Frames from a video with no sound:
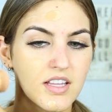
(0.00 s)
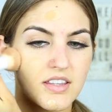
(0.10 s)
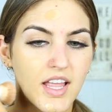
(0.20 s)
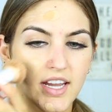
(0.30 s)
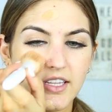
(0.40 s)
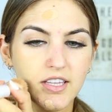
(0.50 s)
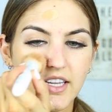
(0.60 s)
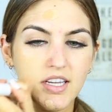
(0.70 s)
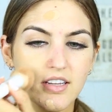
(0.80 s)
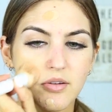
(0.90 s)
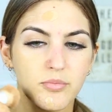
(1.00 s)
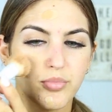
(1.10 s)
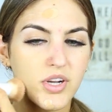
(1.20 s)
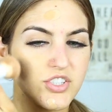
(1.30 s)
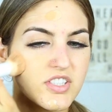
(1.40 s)
lightly
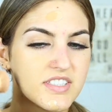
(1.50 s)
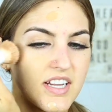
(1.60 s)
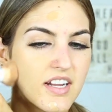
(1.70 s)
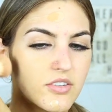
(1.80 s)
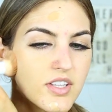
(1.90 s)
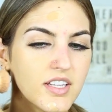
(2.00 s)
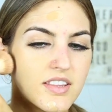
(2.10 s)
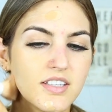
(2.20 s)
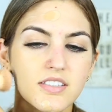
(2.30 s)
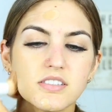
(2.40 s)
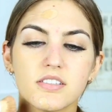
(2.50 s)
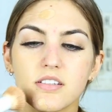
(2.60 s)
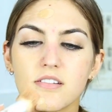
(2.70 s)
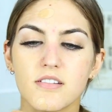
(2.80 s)
brush it down like this.